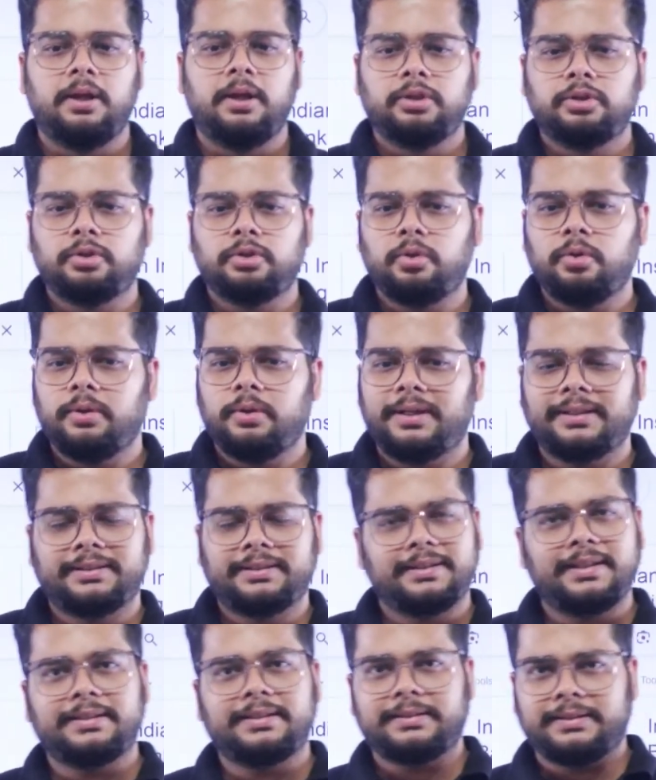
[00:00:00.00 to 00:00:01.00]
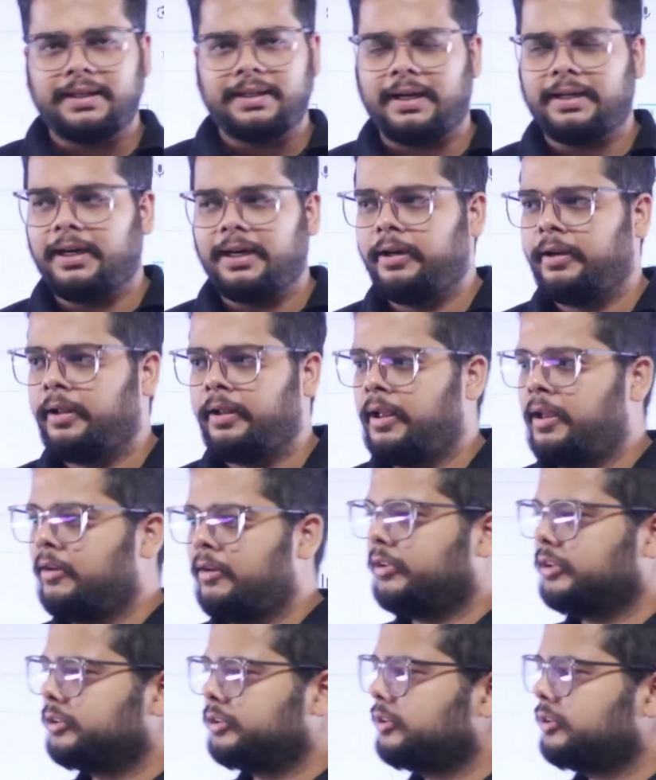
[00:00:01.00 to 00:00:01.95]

So, let's get started. First of